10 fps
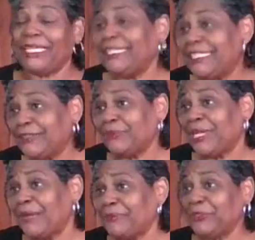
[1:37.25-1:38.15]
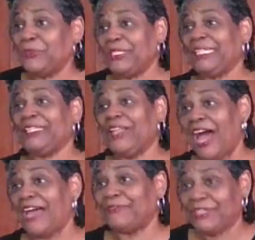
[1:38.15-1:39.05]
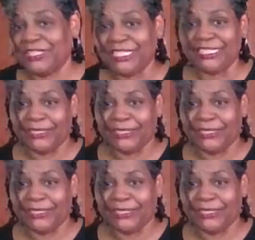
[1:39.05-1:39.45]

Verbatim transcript: kitchen when I'm doing live cooking.